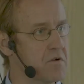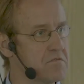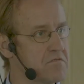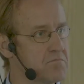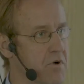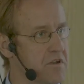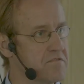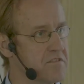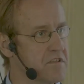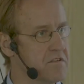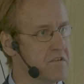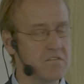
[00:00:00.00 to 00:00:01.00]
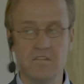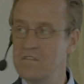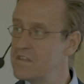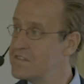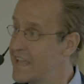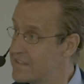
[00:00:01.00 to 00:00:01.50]
about policy.
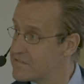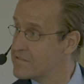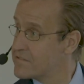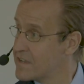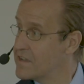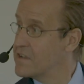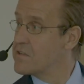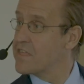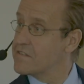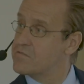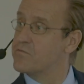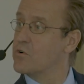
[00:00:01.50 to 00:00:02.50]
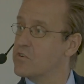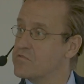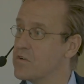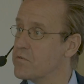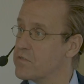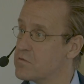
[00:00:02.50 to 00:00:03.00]
In essence, that's a
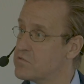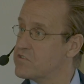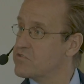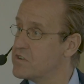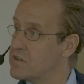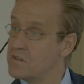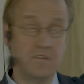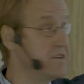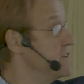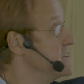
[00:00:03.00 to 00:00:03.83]
version of the original